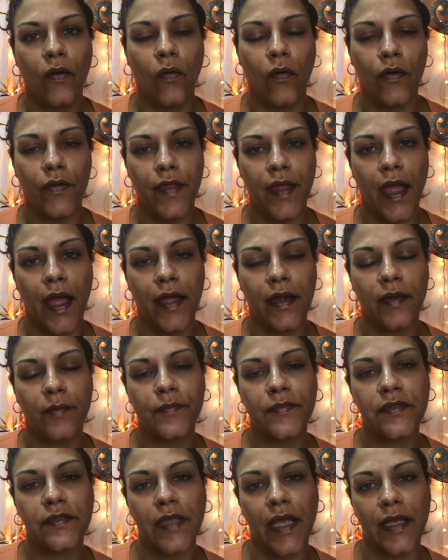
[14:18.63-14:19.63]
All the
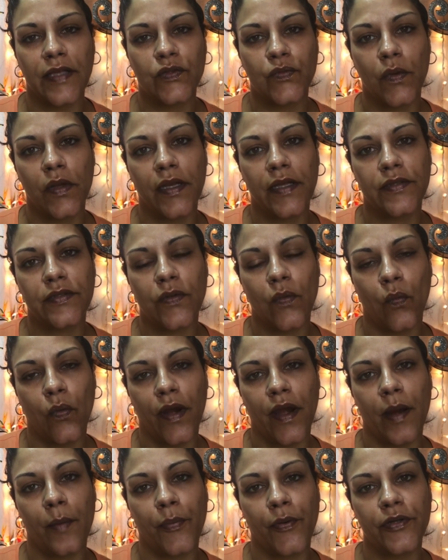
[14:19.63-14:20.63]
items as well as
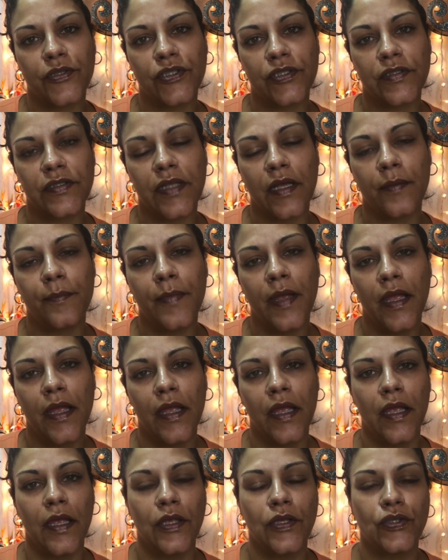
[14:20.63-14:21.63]
where I purchased them.
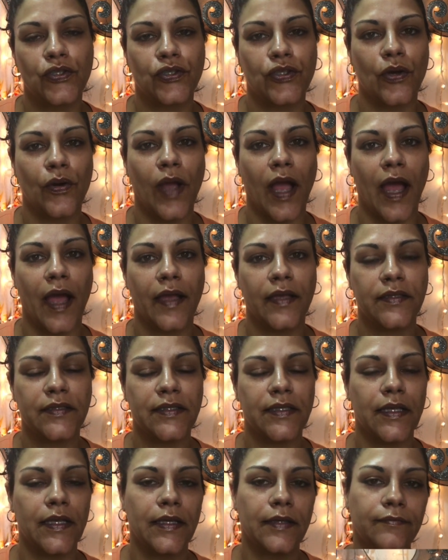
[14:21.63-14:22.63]
So
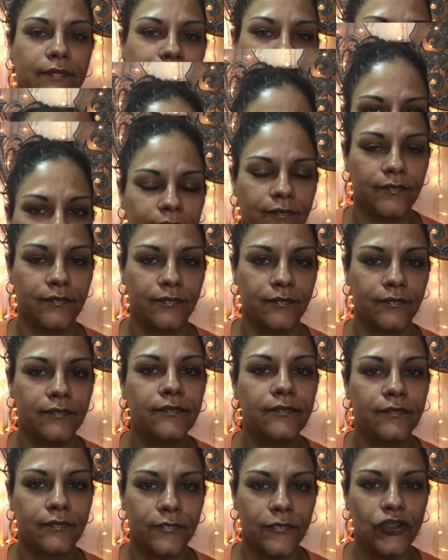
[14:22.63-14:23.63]
guys. Again.
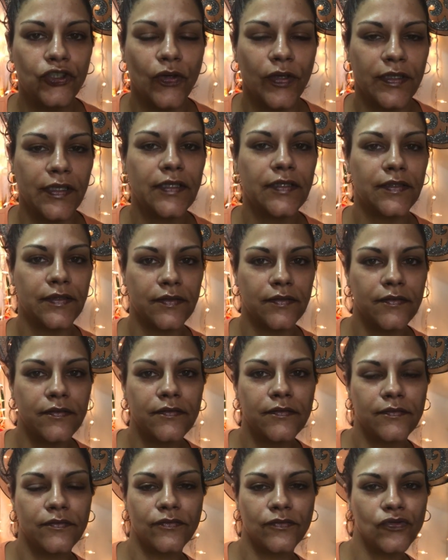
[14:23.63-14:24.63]
Join this
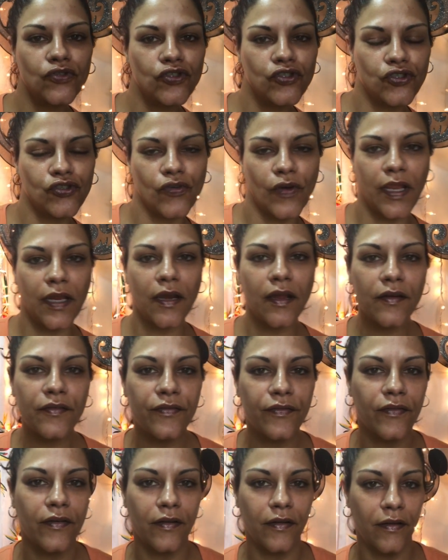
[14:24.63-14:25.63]
train of
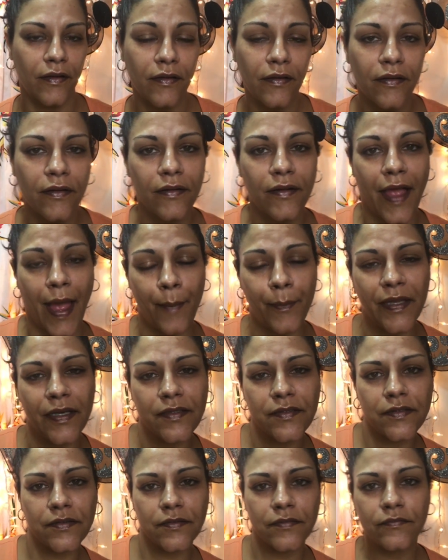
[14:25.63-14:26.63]

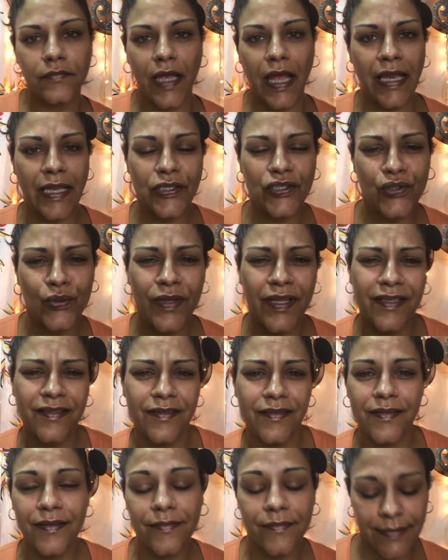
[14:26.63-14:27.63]
happiness, and let's do this
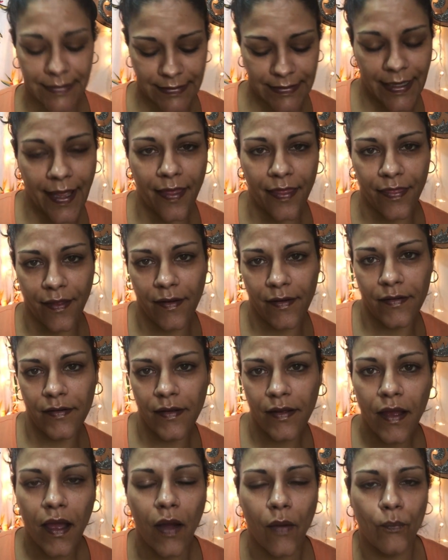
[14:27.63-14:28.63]
together.
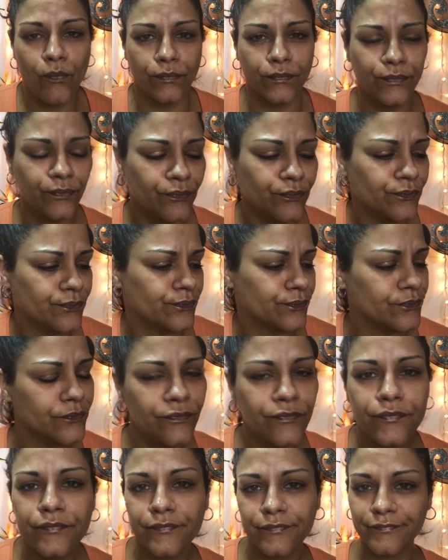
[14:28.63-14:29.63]
All
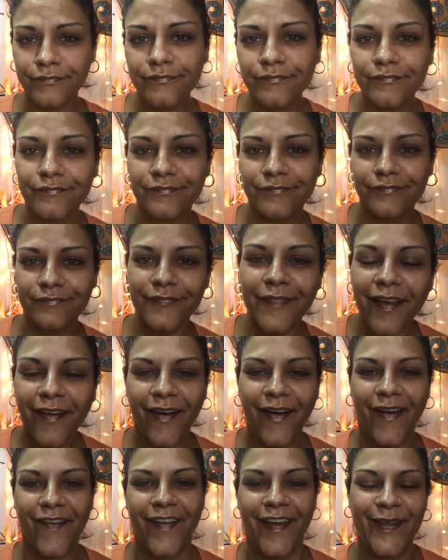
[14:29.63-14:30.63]

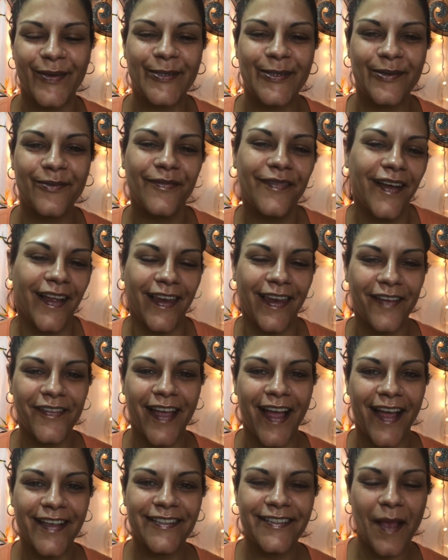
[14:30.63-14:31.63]
right, YouTube. Love
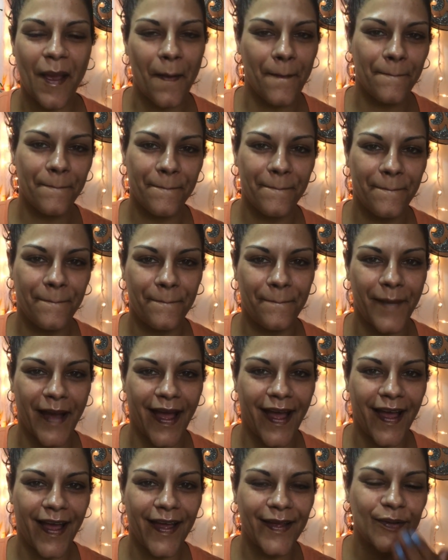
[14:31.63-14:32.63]
you guys.
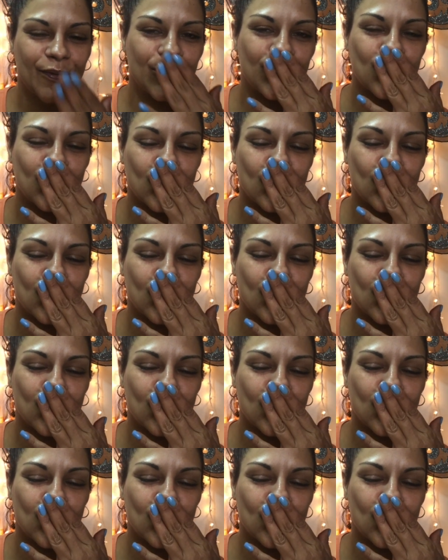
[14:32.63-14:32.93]
Bye.